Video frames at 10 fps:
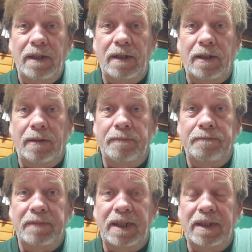
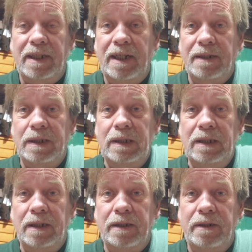and it has
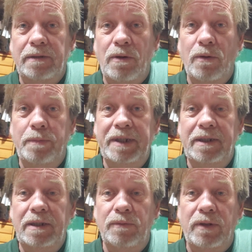the
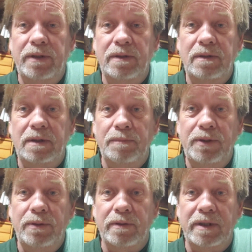OBD1
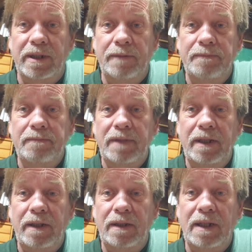computer in it.
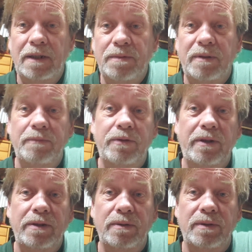And that's what I'm
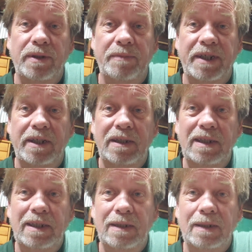trying to eliminate,
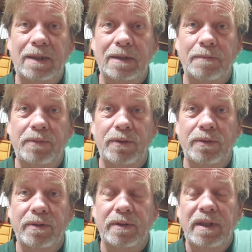is the
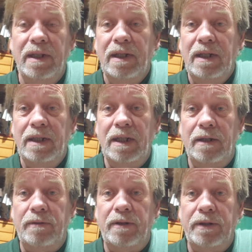computer.
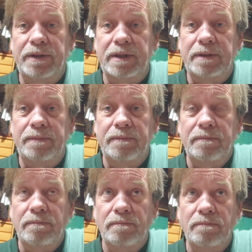Now, on the
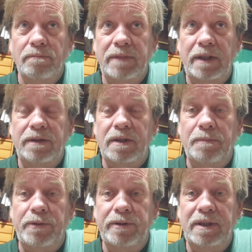engine
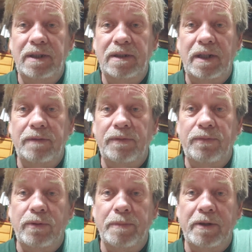I'm putting in, I have a
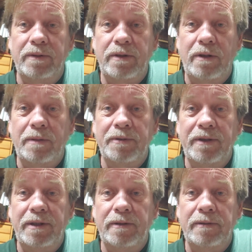4-barrel
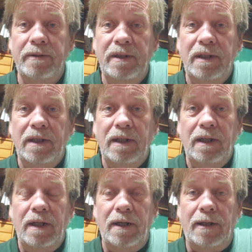carburetor.
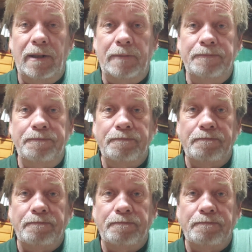I'm